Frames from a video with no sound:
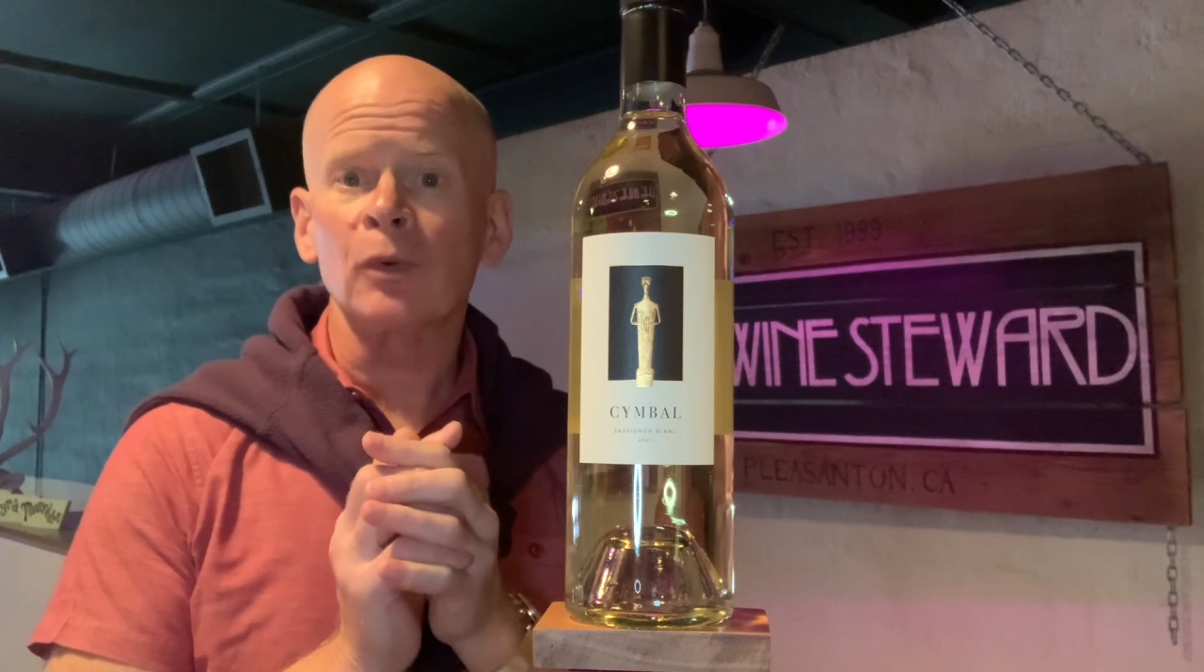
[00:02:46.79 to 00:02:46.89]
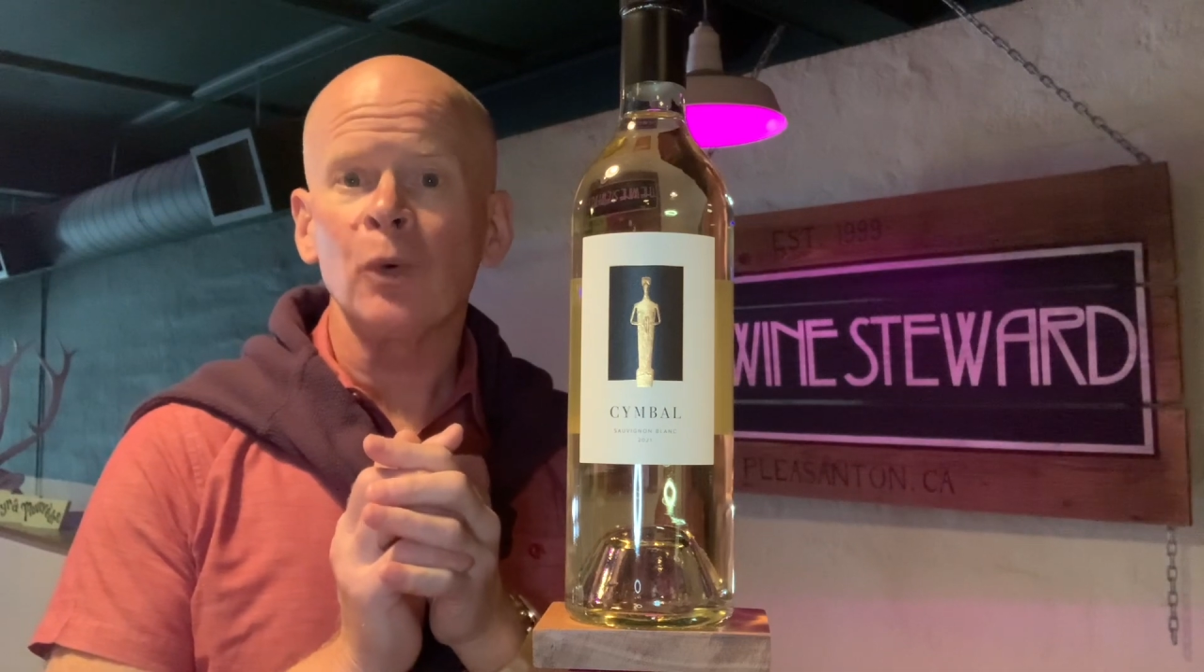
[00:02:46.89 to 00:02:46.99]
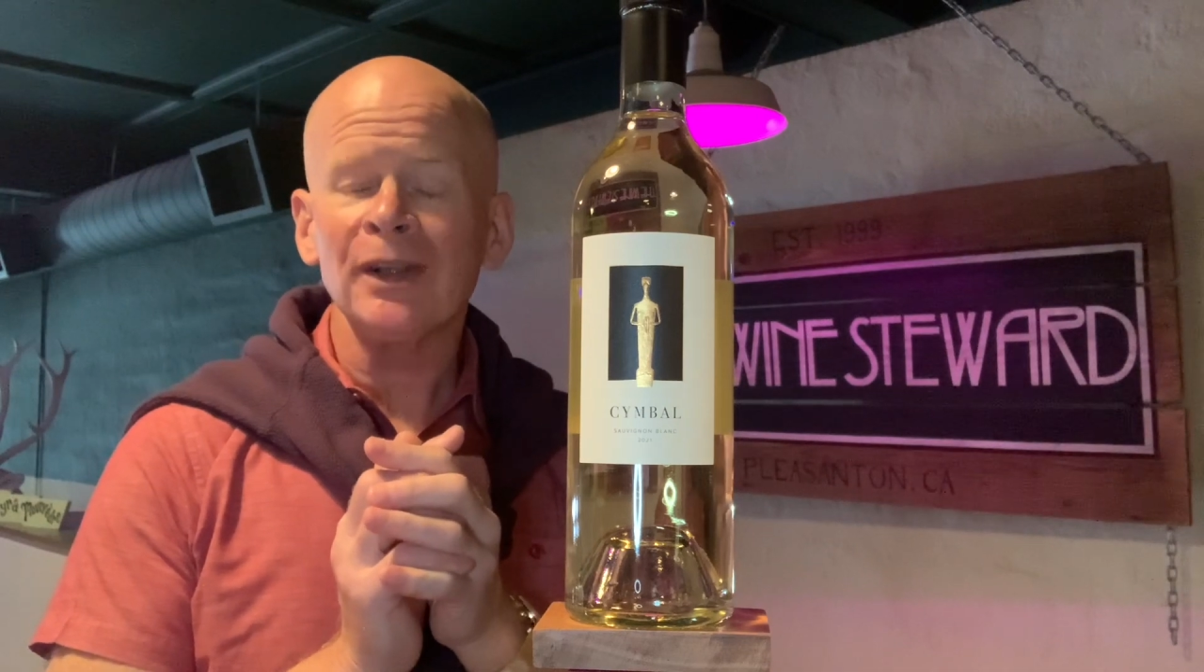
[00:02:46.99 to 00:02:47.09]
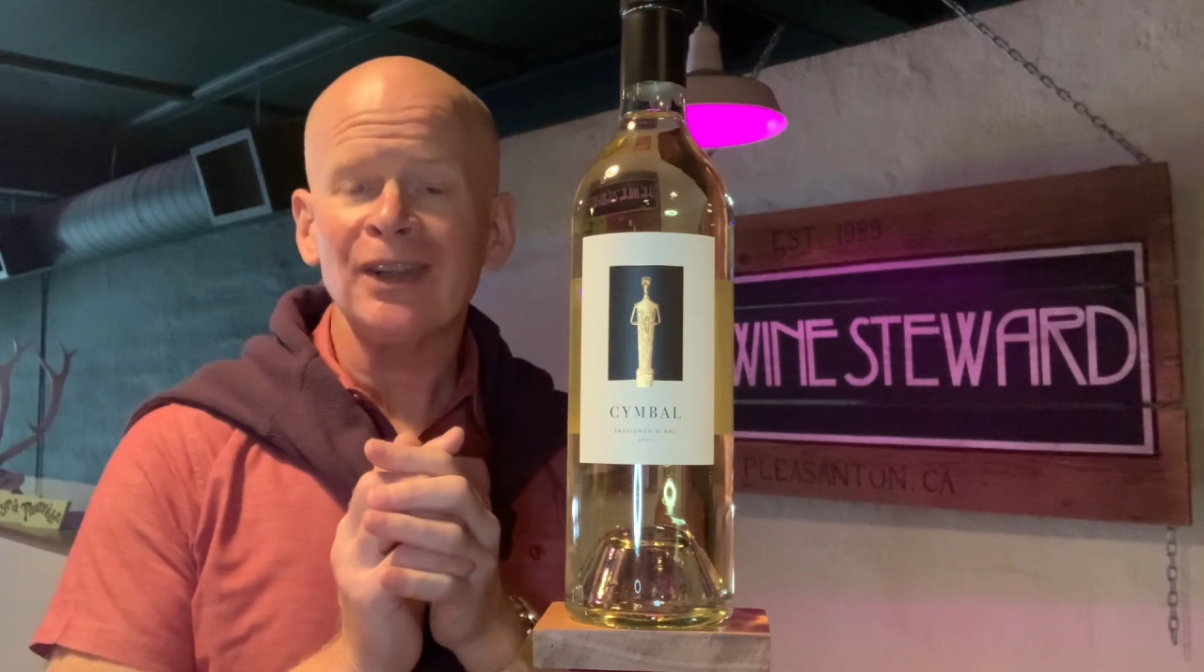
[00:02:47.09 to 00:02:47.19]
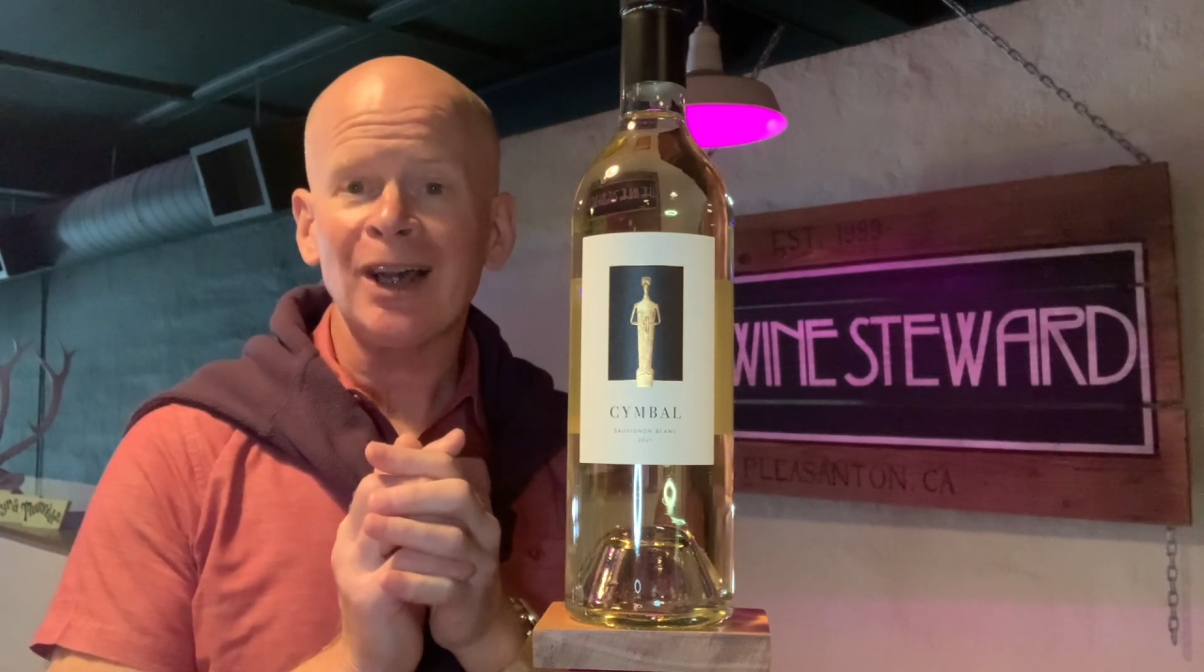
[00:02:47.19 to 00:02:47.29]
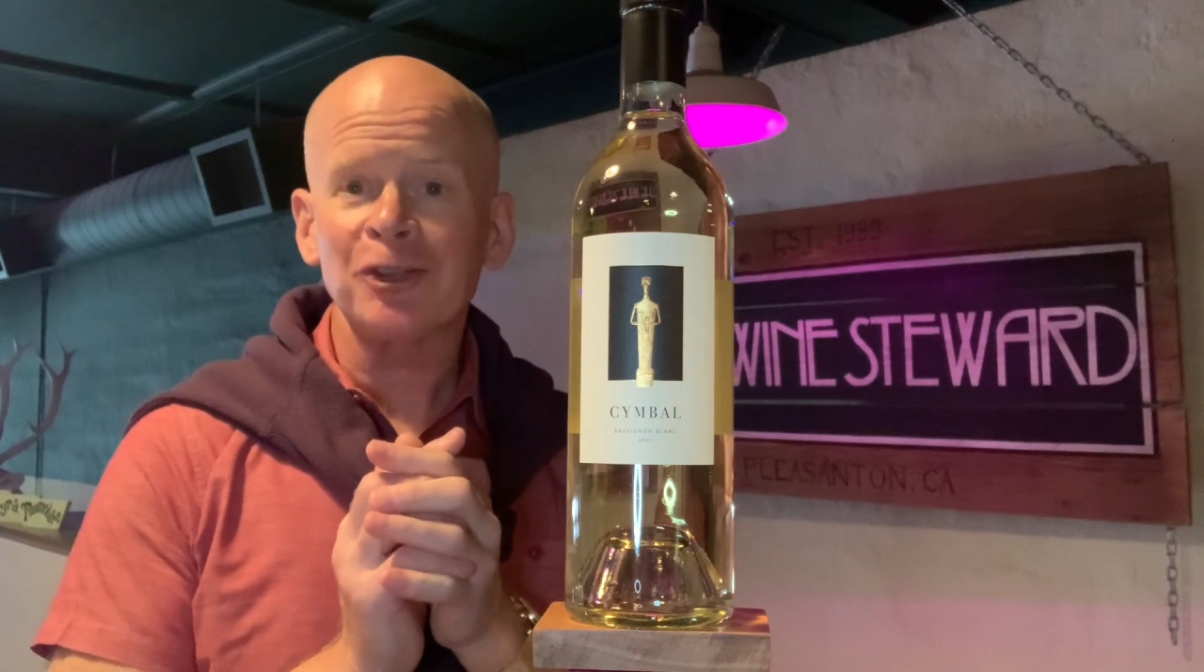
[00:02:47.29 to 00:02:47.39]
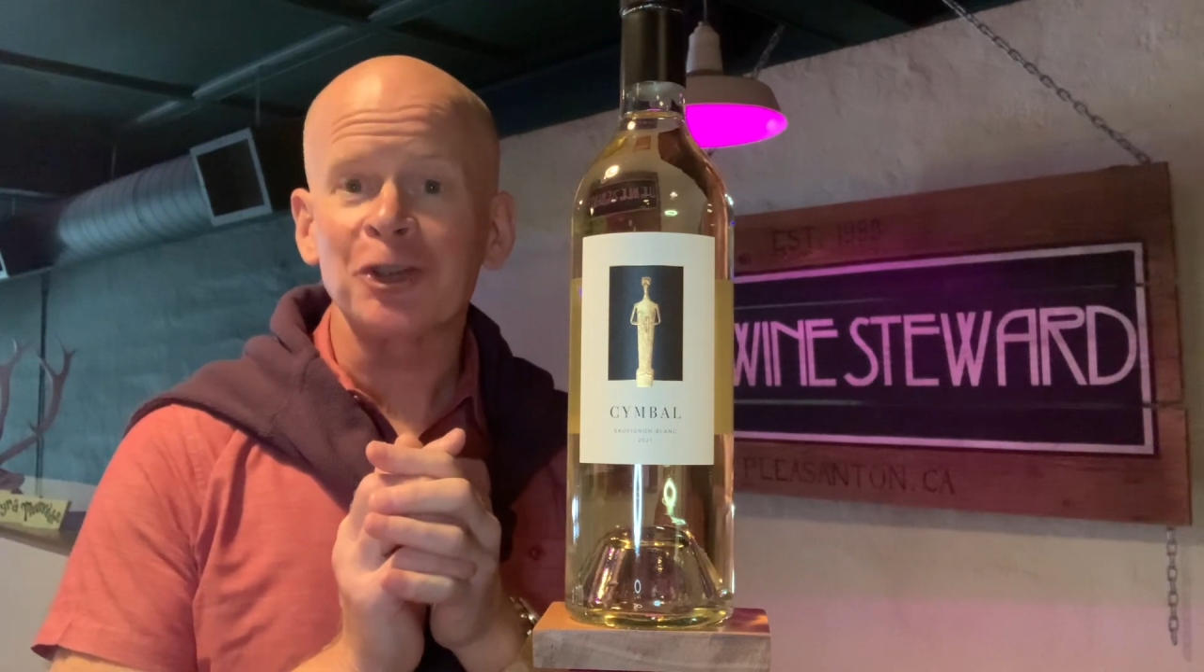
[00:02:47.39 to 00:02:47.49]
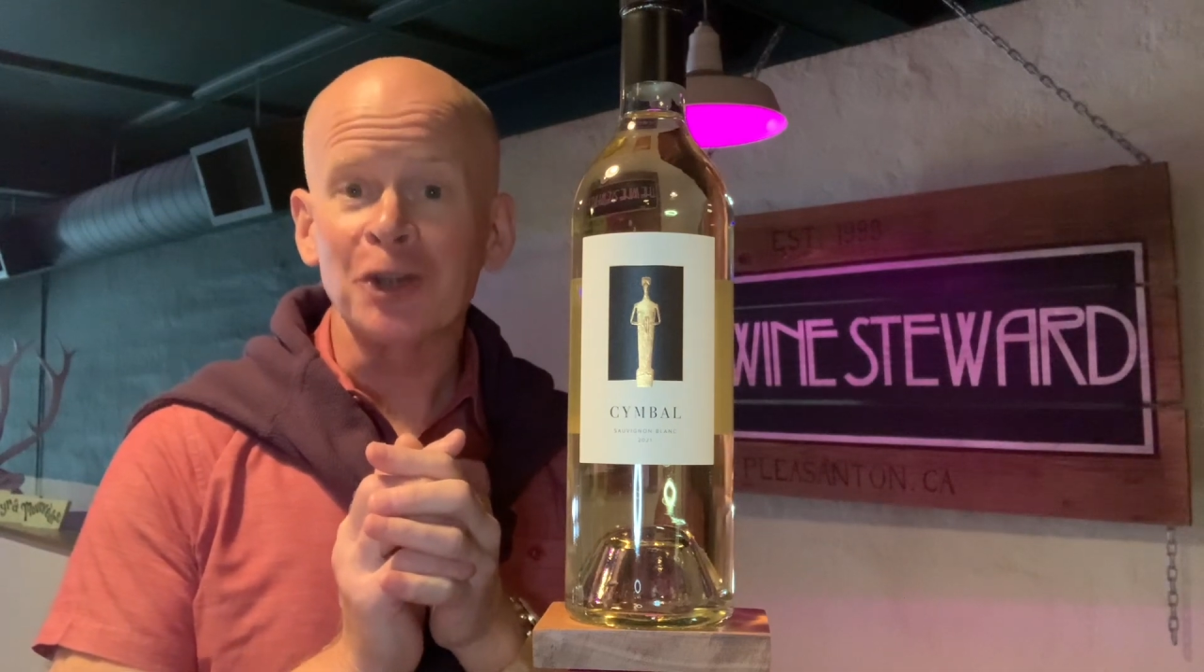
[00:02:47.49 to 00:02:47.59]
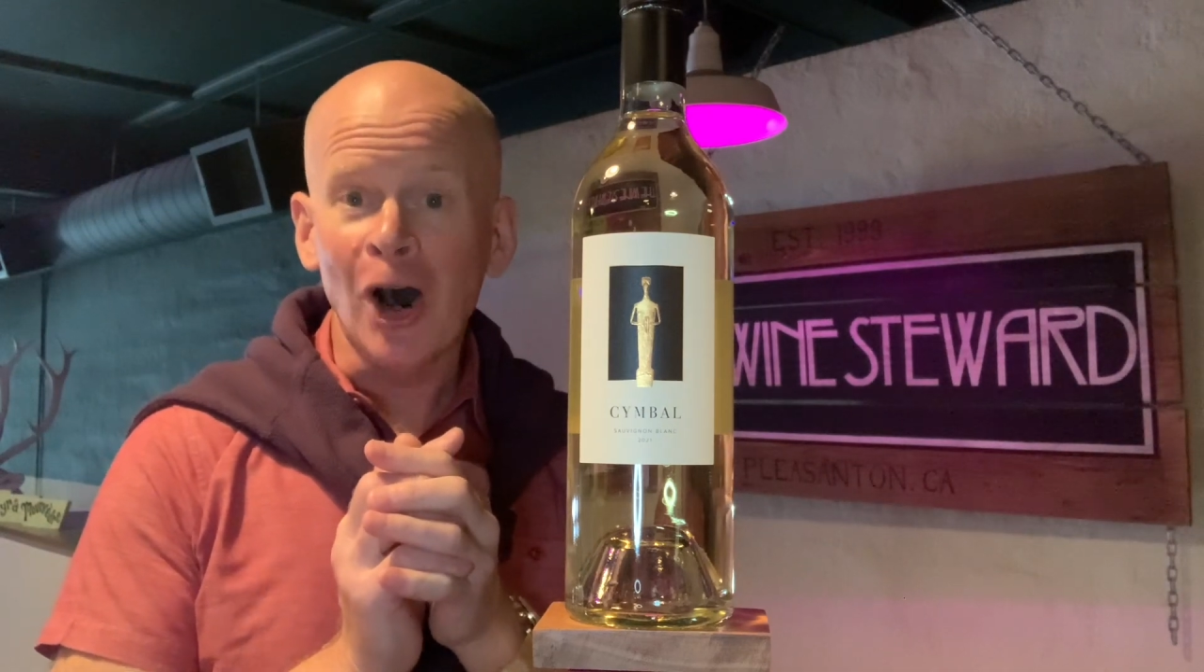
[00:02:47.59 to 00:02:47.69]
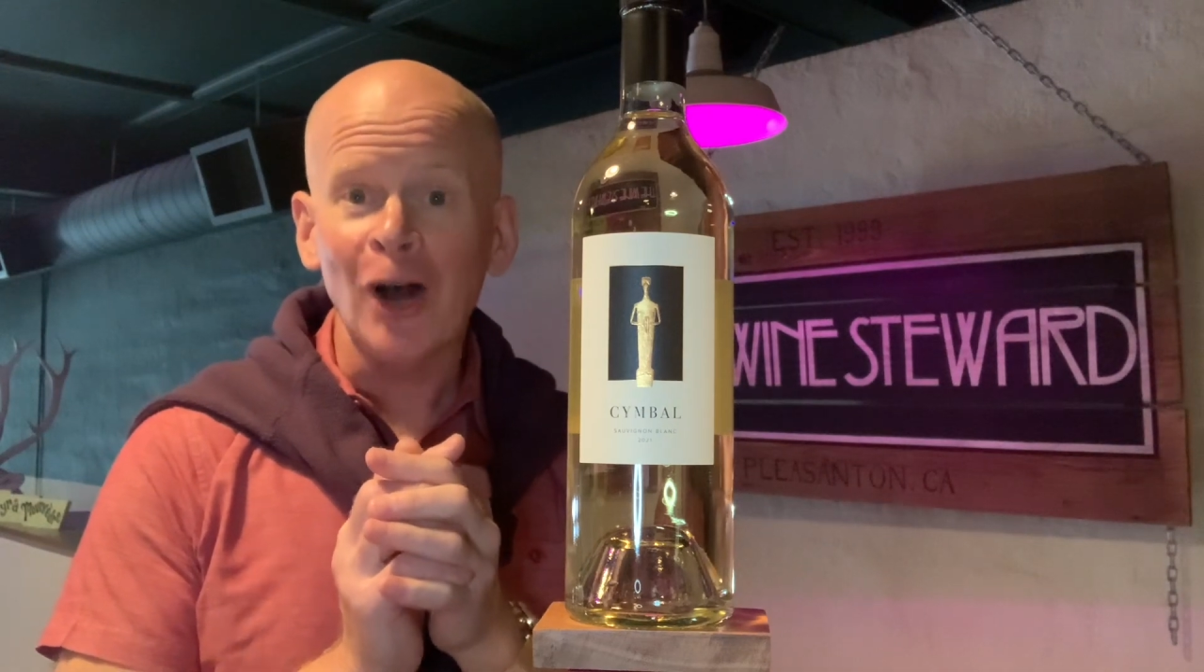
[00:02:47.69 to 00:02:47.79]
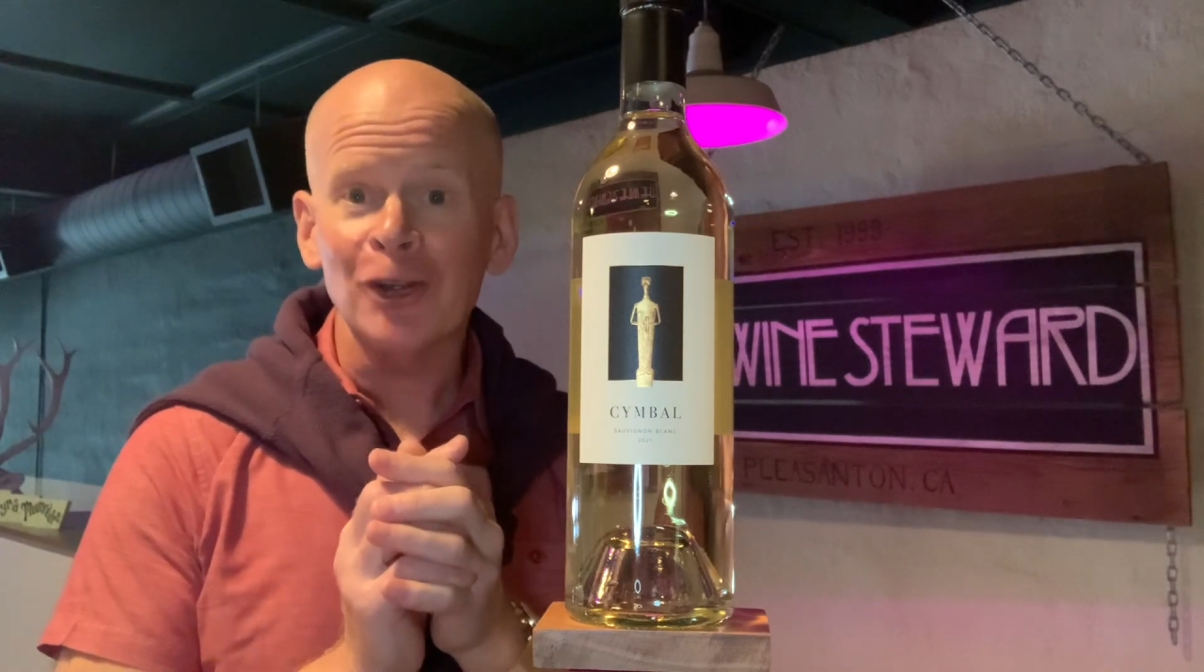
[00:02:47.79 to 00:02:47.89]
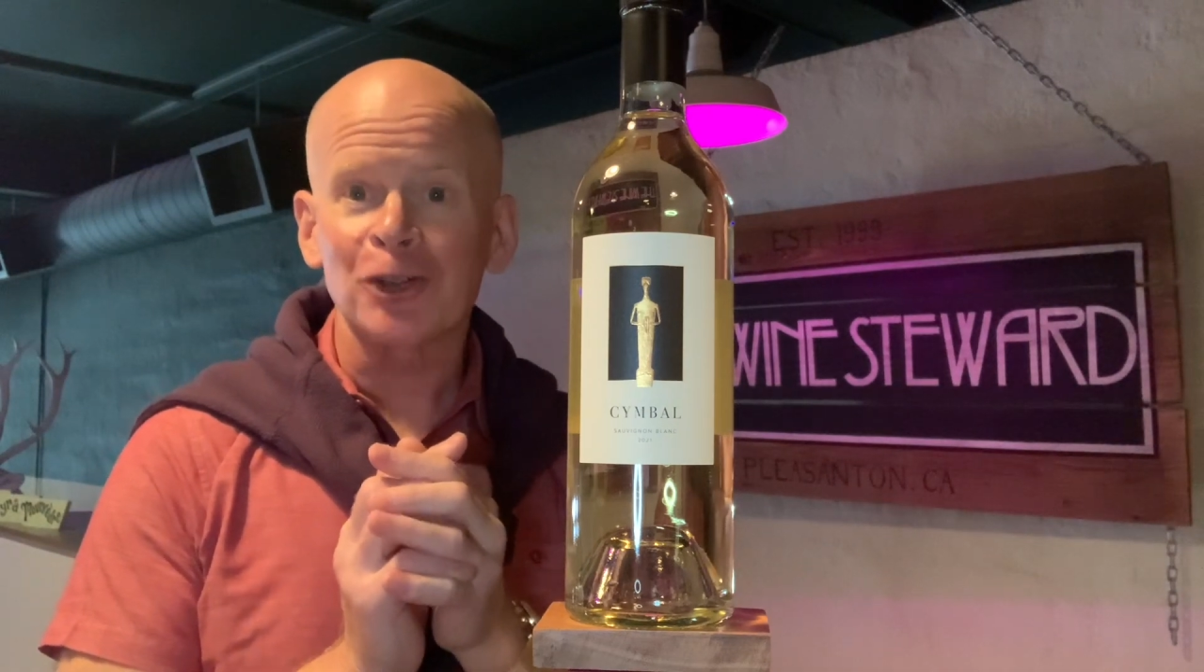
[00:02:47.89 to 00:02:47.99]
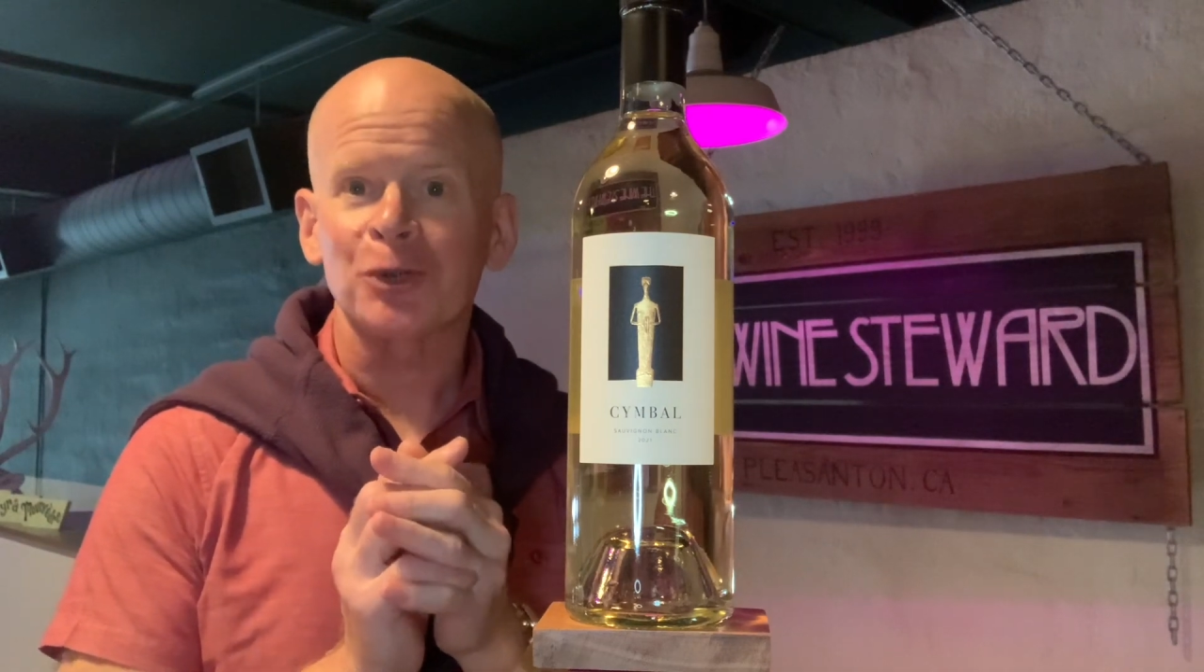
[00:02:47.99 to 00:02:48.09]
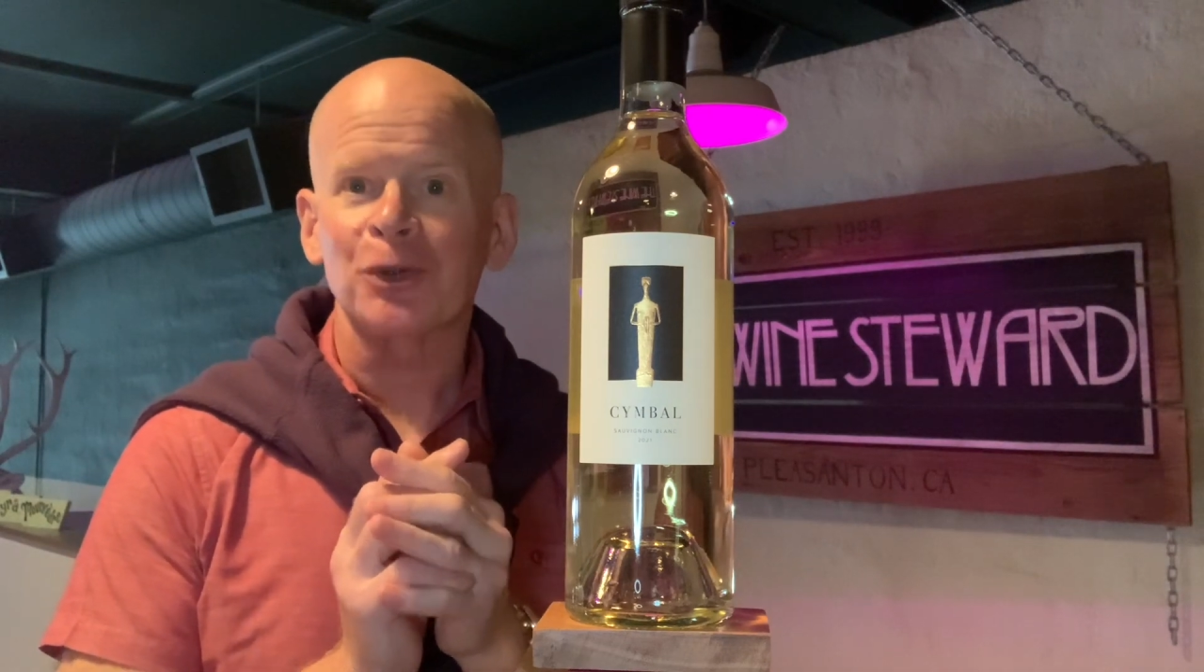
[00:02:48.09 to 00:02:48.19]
$1,000